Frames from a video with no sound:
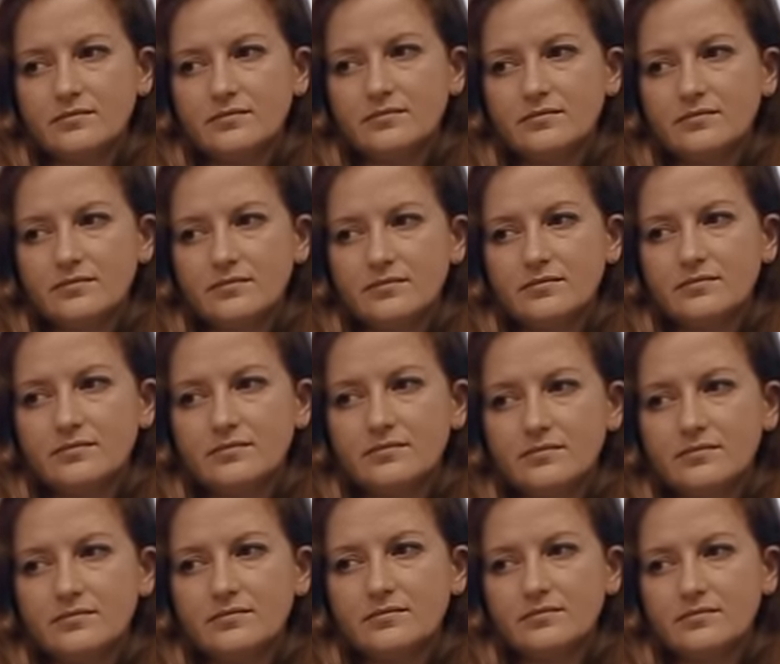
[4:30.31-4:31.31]

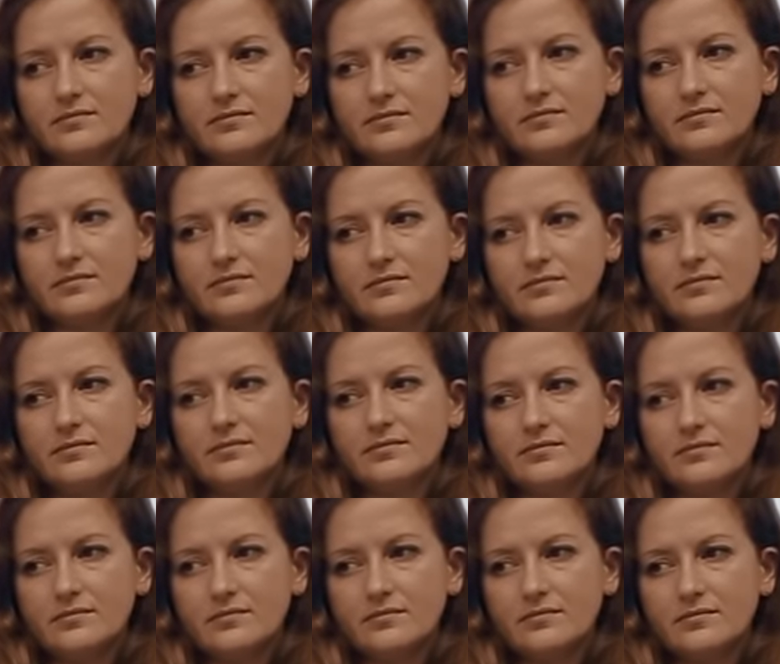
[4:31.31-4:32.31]

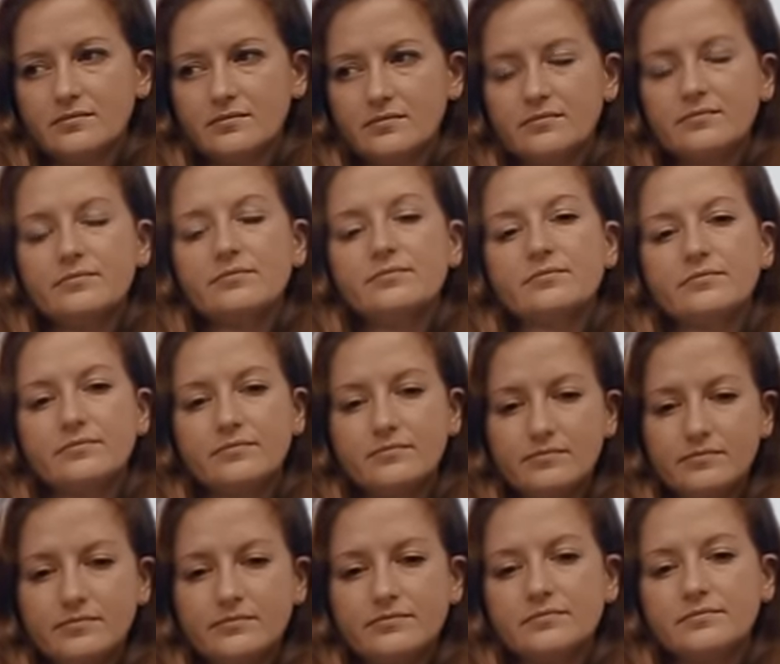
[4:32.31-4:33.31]

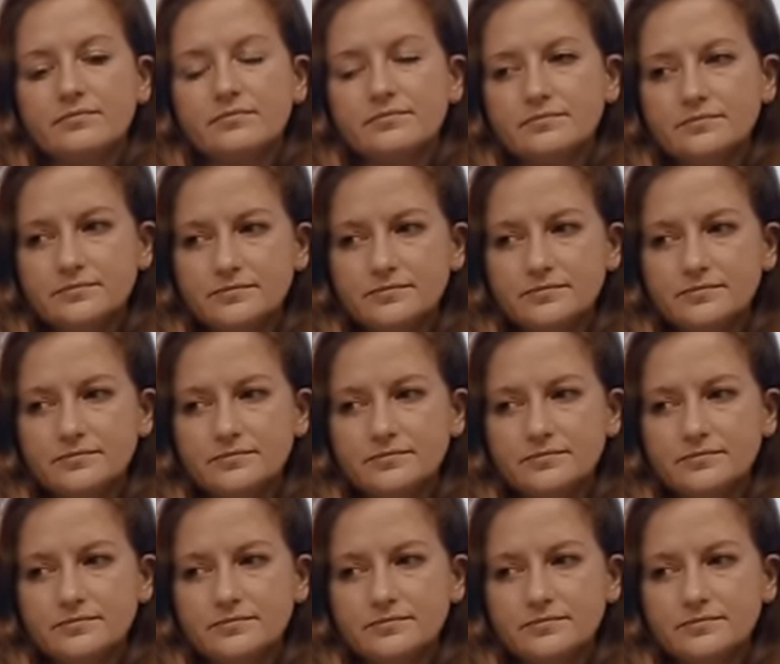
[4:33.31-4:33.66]
[no speech]